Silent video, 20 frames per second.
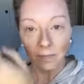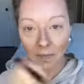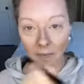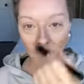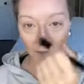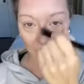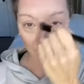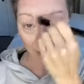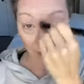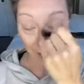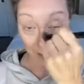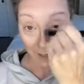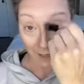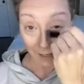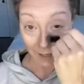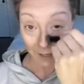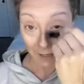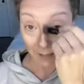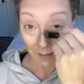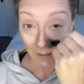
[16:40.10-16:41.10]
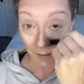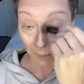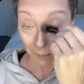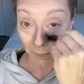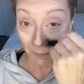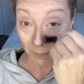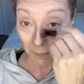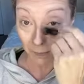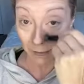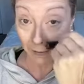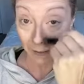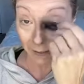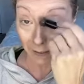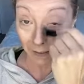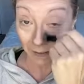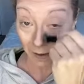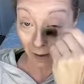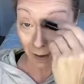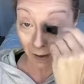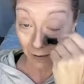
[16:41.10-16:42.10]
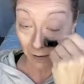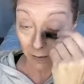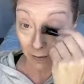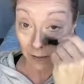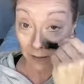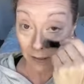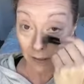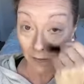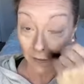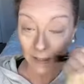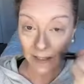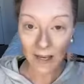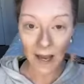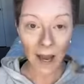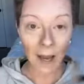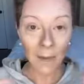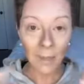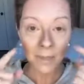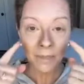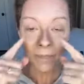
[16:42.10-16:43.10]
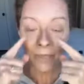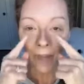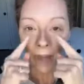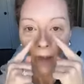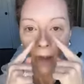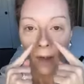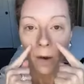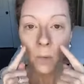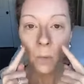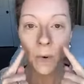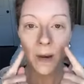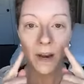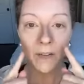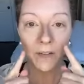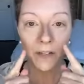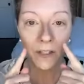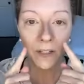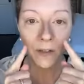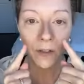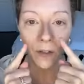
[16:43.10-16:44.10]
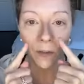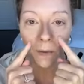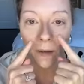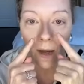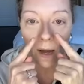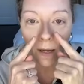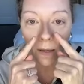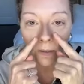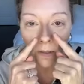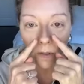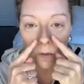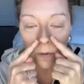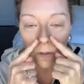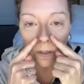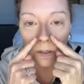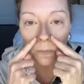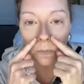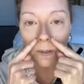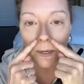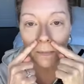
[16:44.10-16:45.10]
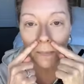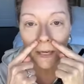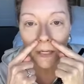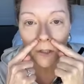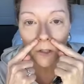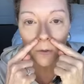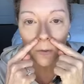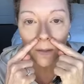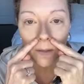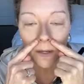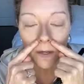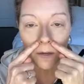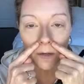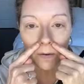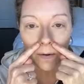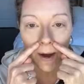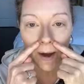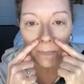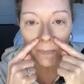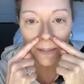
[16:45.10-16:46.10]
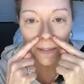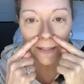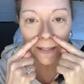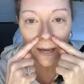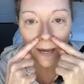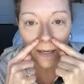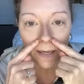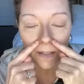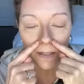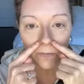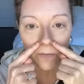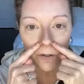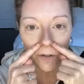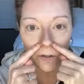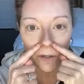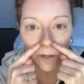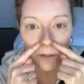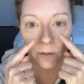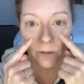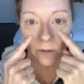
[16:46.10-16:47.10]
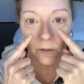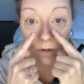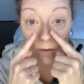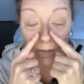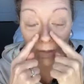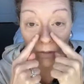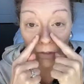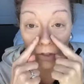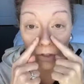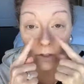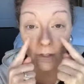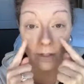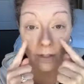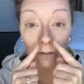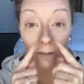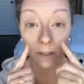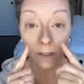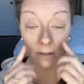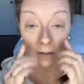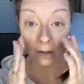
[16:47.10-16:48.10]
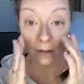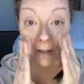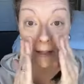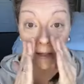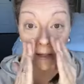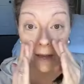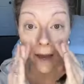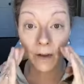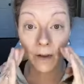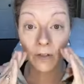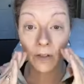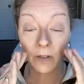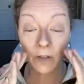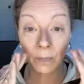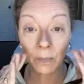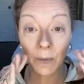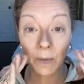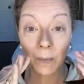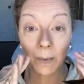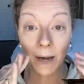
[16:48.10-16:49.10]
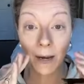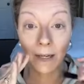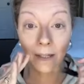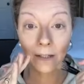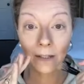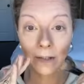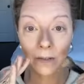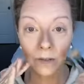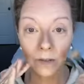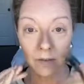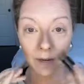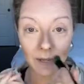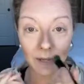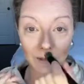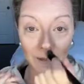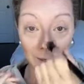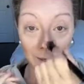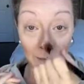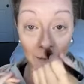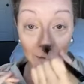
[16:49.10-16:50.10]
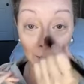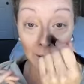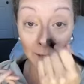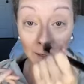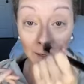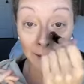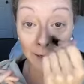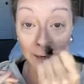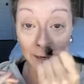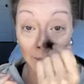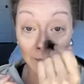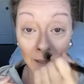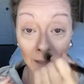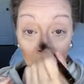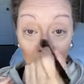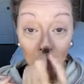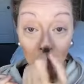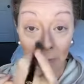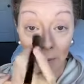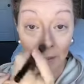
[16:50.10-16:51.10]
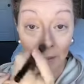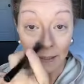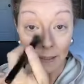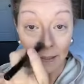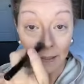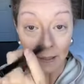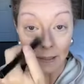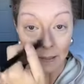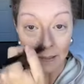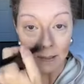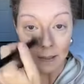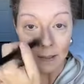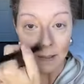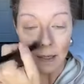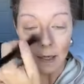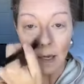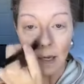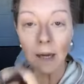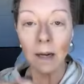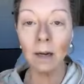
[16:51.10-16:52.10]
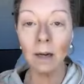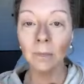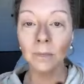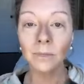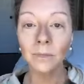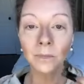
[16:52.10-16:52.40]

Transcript: Okay, and then we blend all of this on the side. Whenever you do contour, you want to make sure that you grab the sides of your nose, or else you're still going to look like you have a super wide nose right there. And then I'm blending this here.